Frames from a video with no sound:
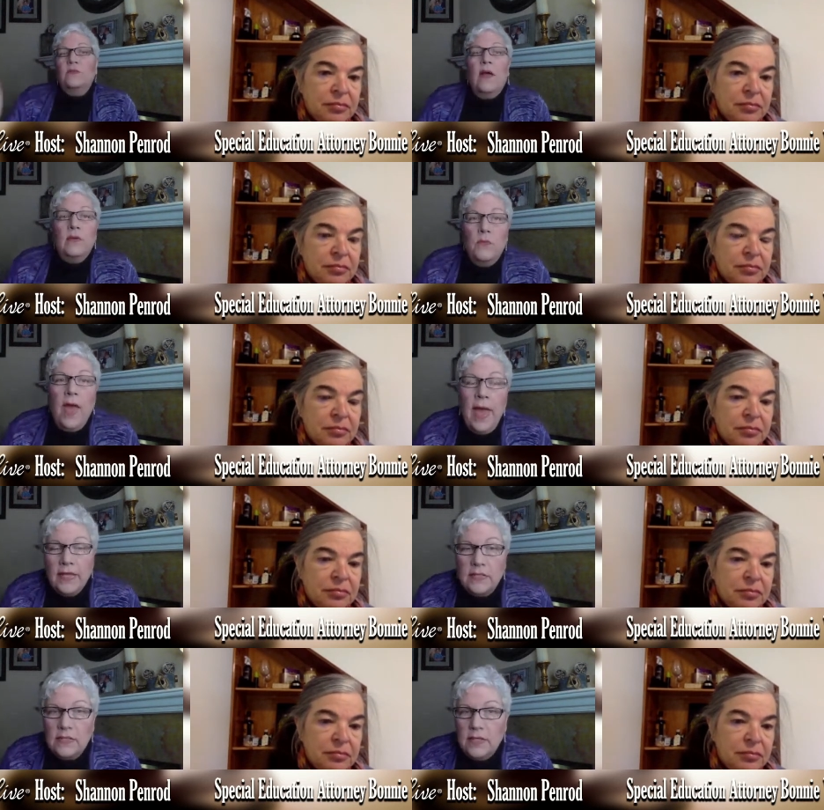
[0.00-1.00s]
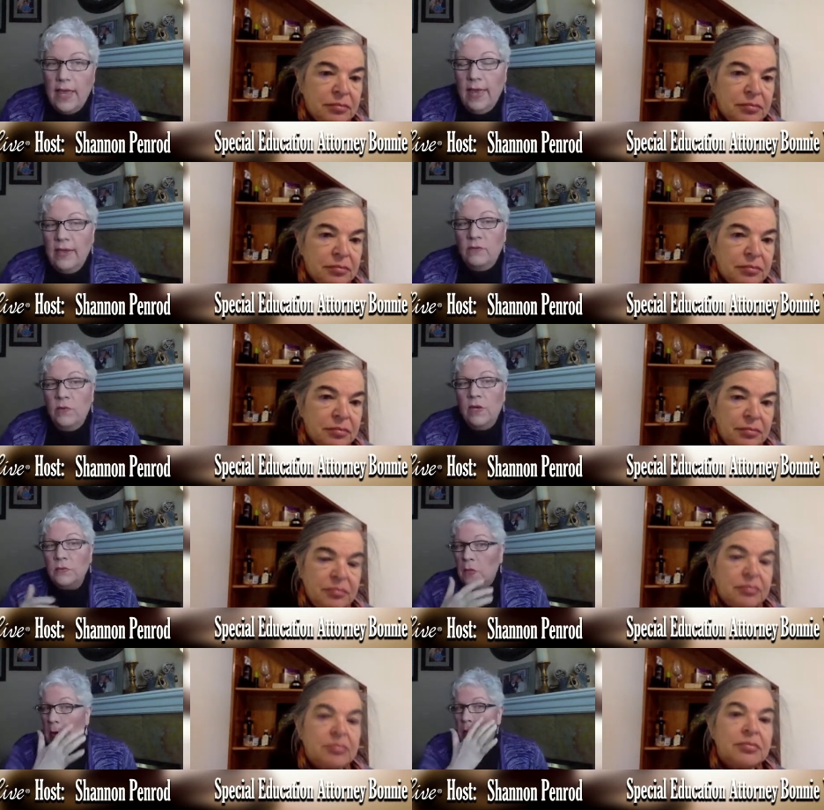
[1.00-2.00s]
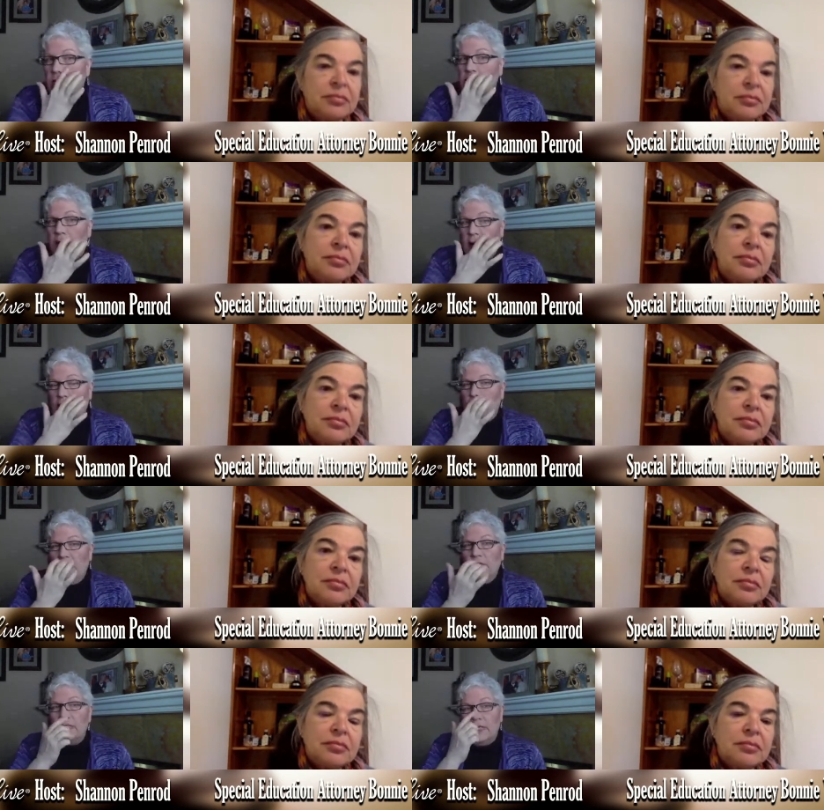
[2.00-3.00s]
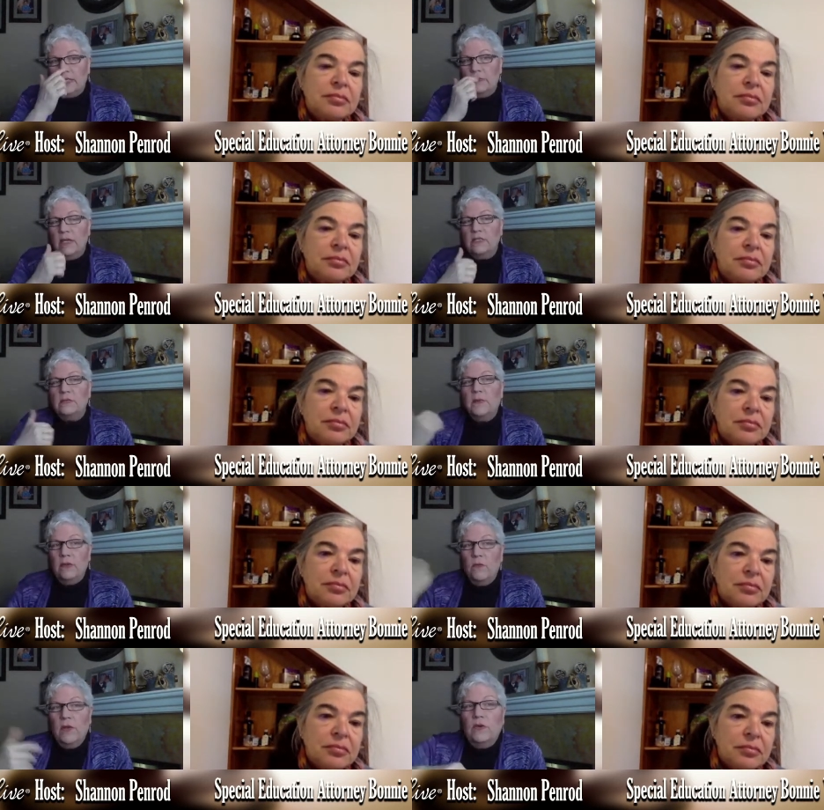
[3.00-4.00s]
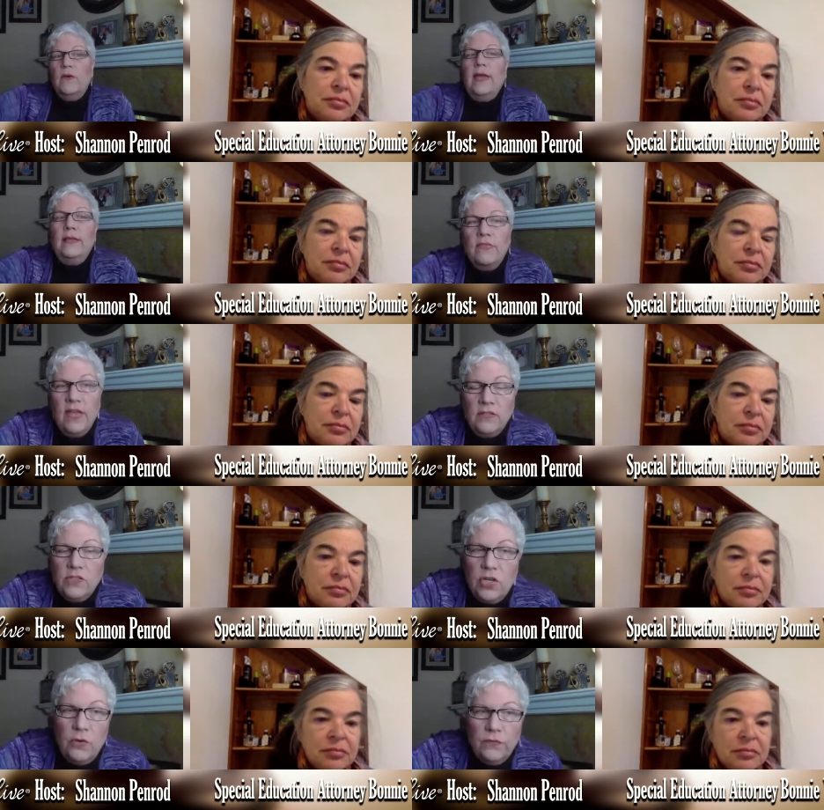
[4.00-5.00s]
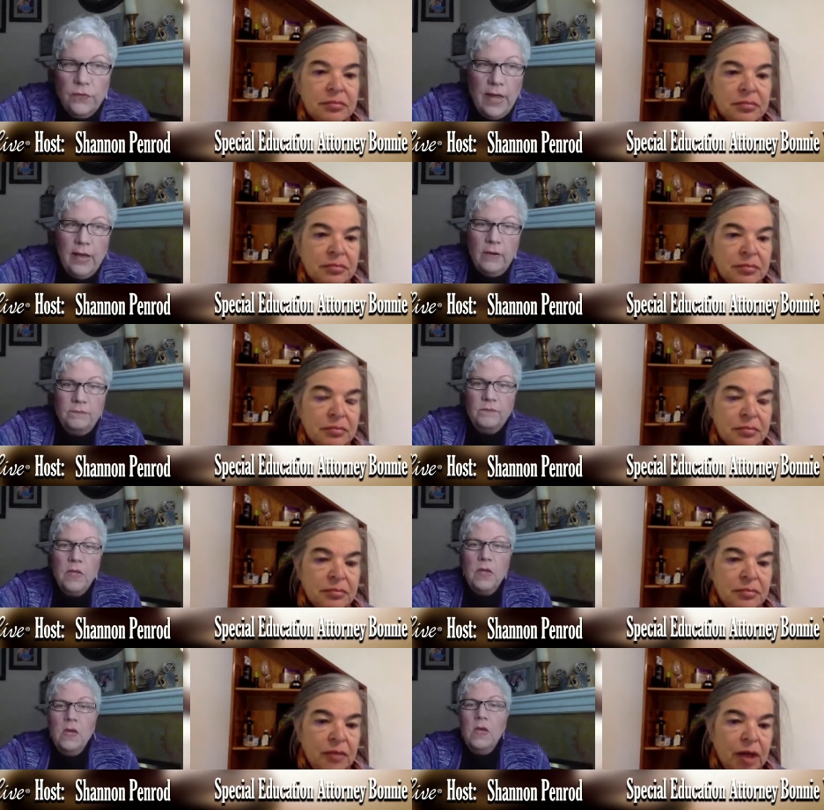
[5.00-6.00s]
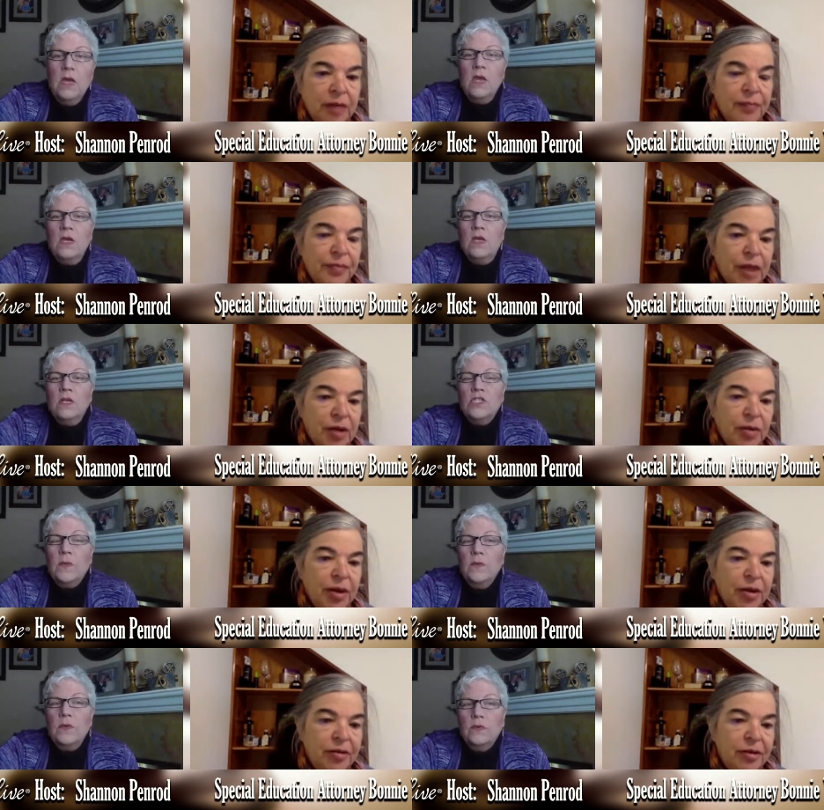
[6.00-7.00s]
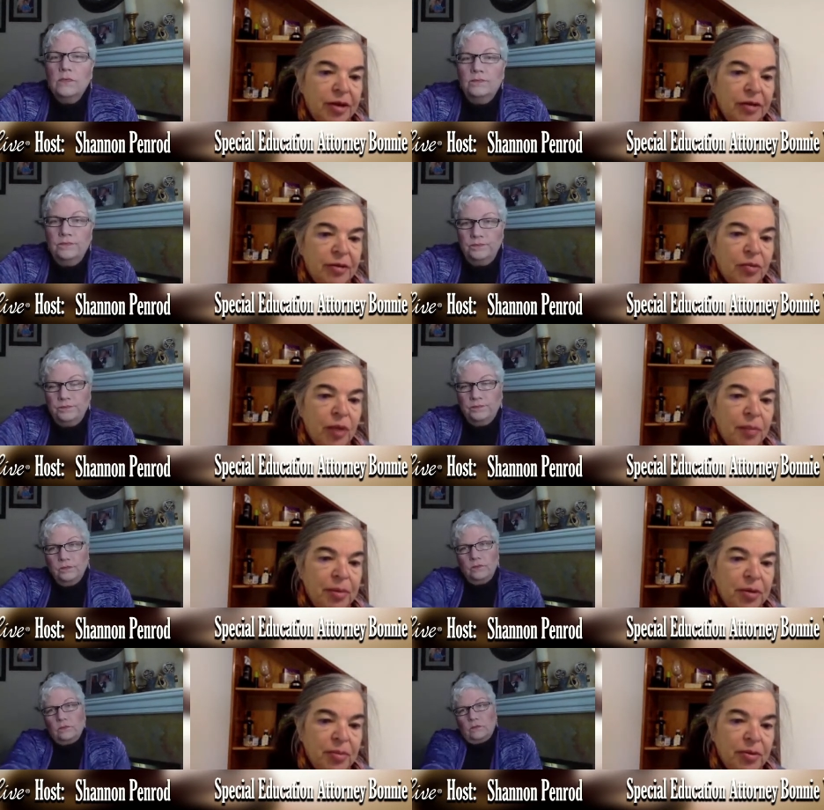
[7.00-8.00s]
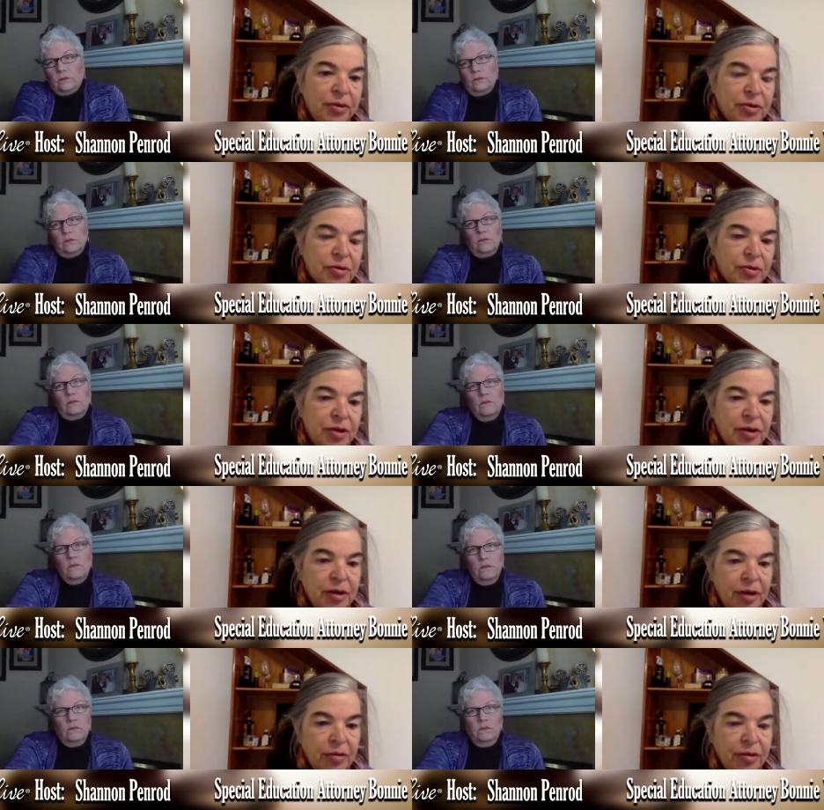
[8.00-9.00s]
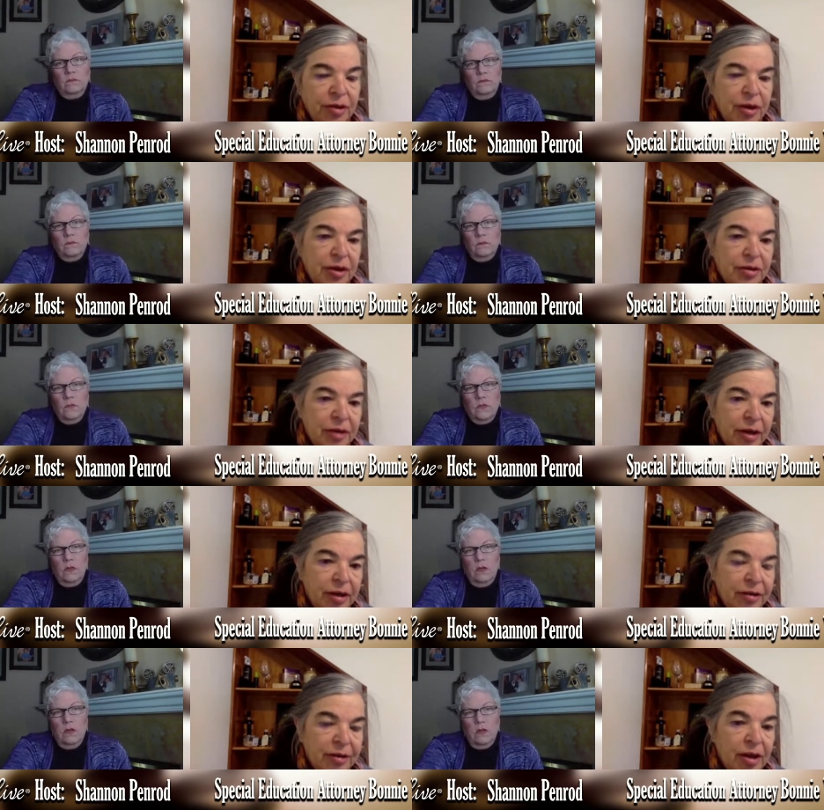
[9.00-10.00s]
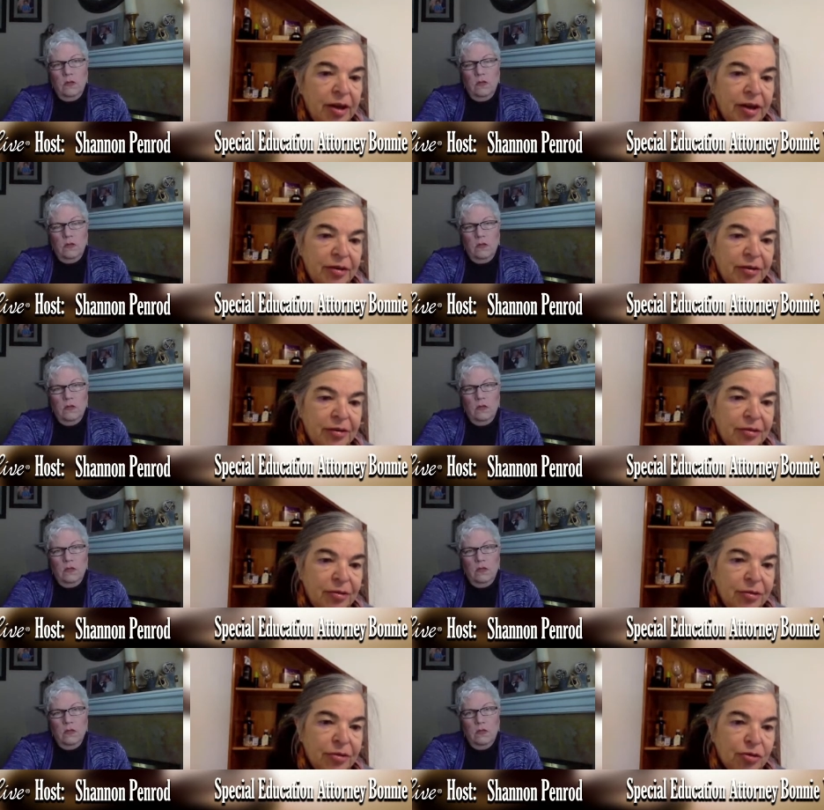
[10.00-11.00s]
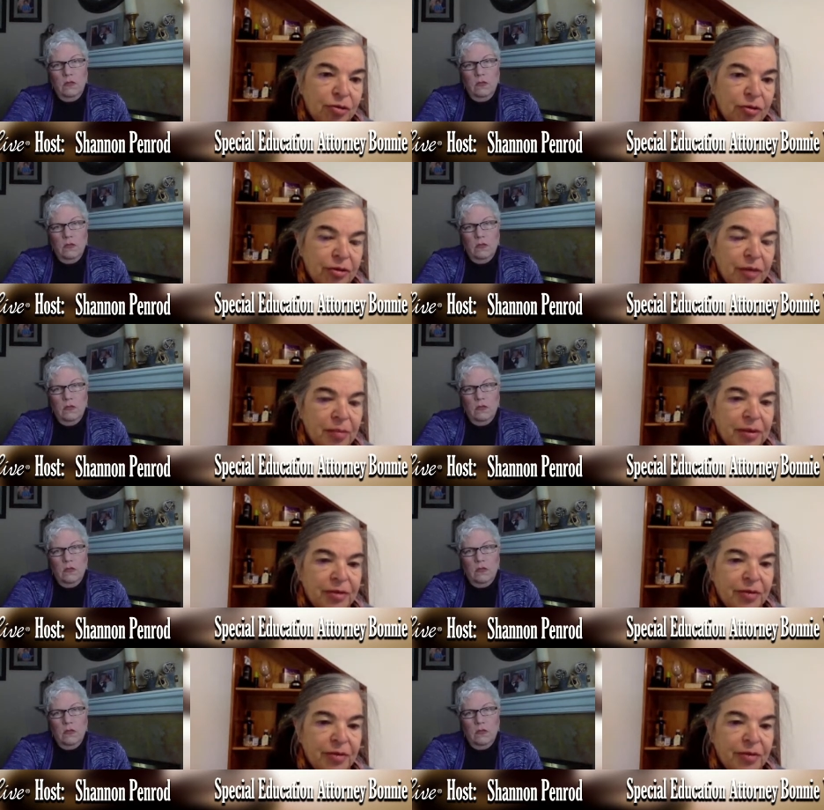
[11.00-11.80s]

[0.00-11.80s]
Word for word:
Speaker 1: wild wild west, and we don't know what's going to happen in six months. But what a great thing to know for now.
Speaker 2: Yeah. Anyway, he's he's a reputable attorney. The other thing he does is he sues insurance companies